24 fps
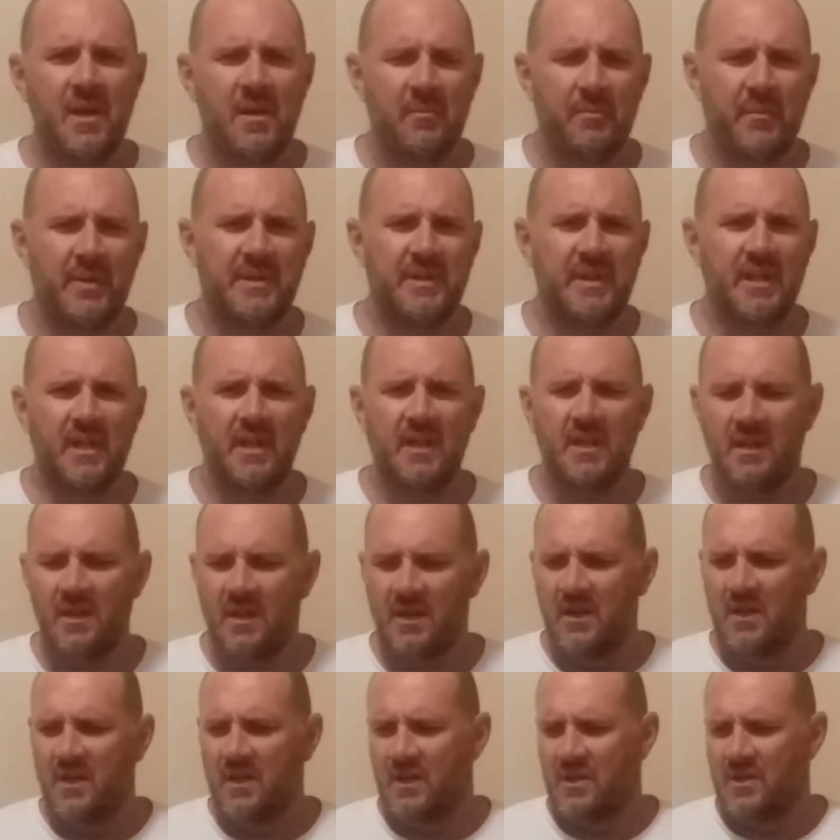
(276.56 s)
But then
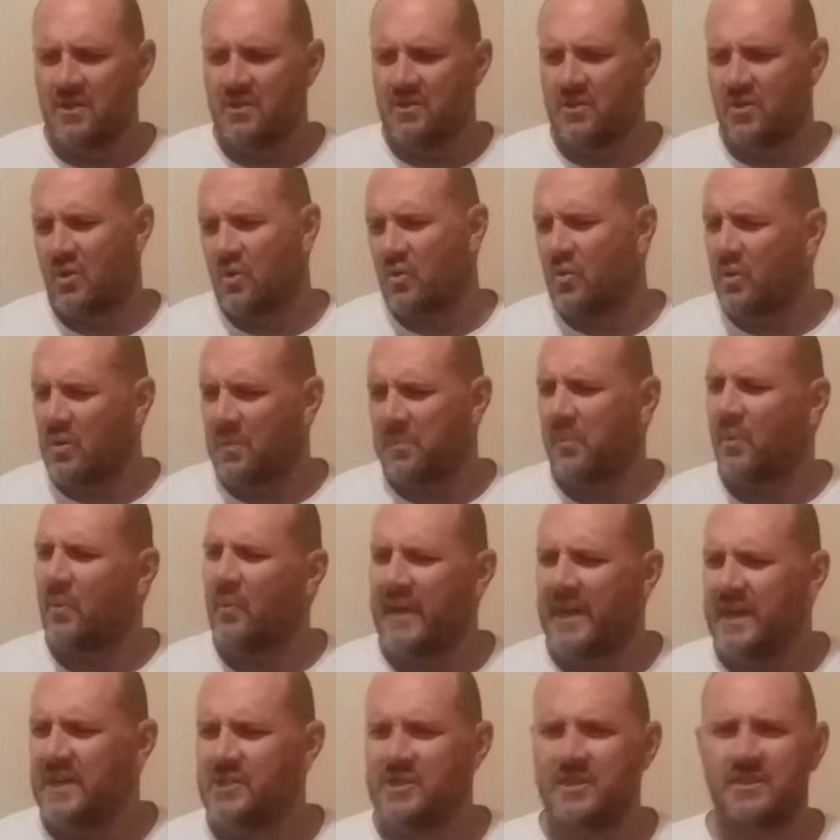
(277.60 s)
the
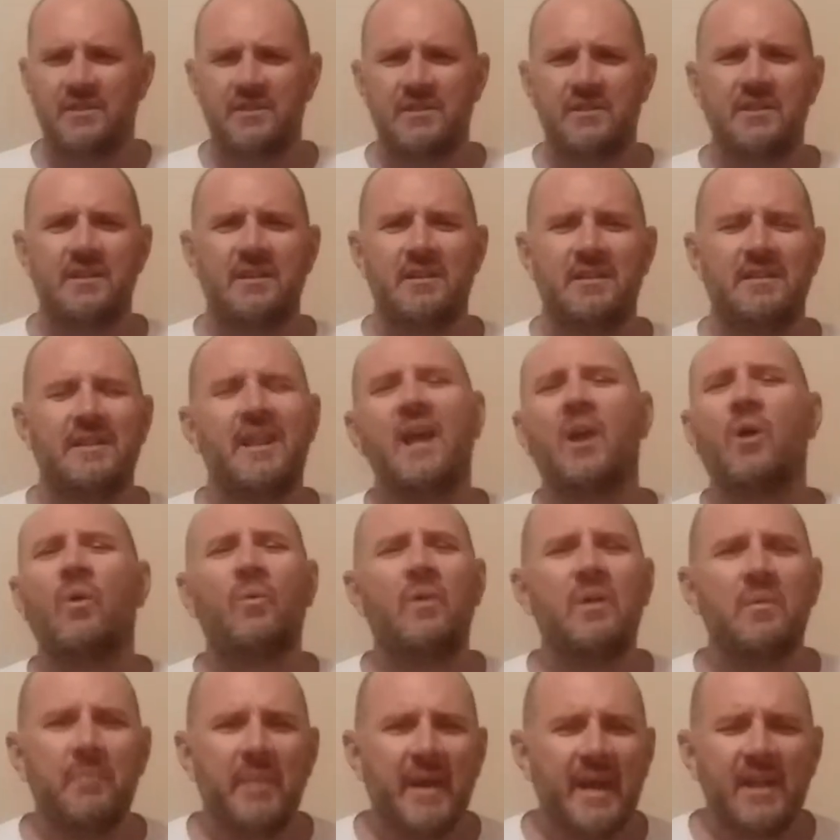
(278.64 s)
corporations, they don't
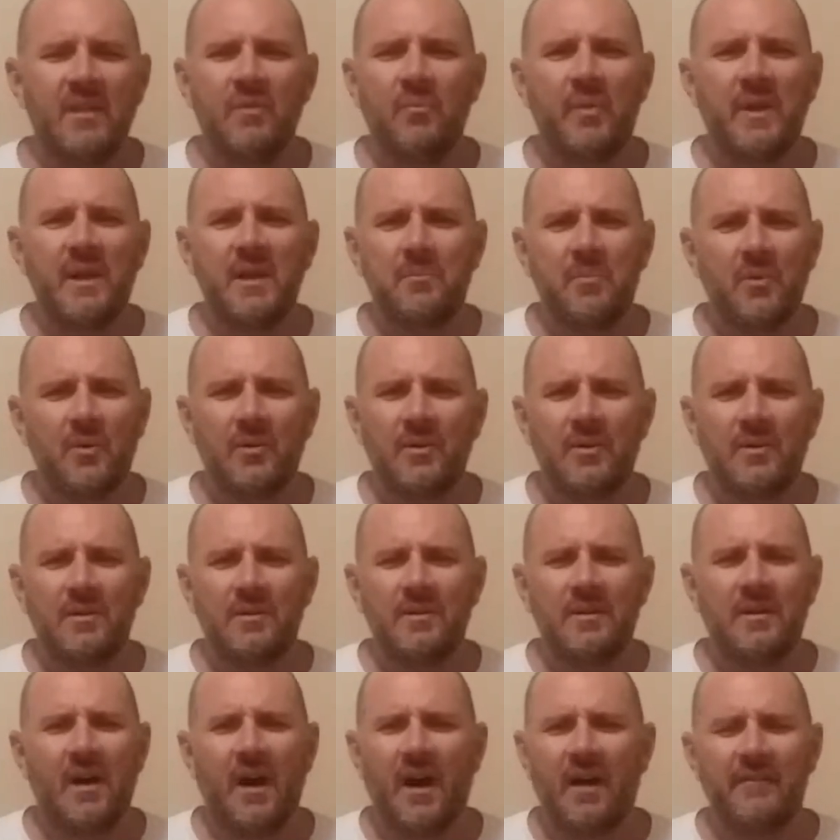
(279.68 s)
want to pay the people,
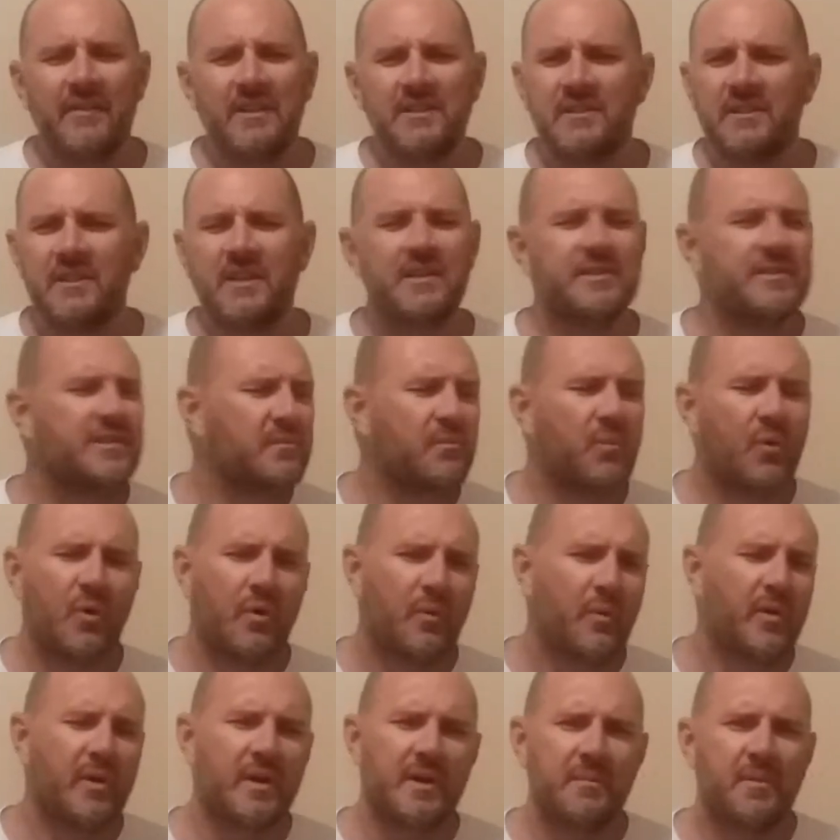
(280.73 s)
obviously, because they're more
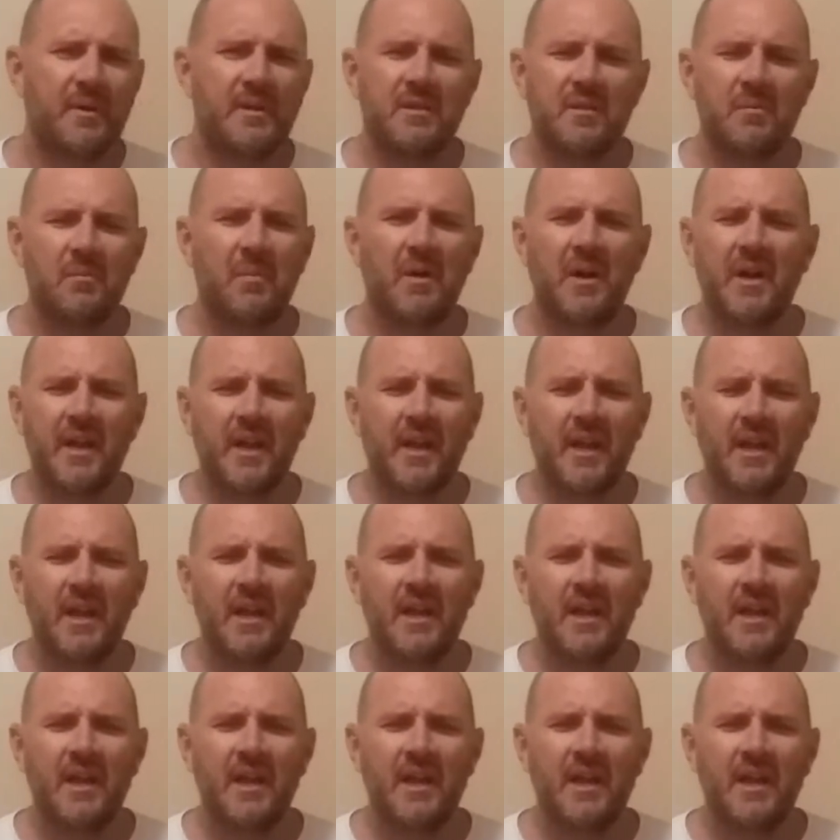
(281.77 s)
worried about the money.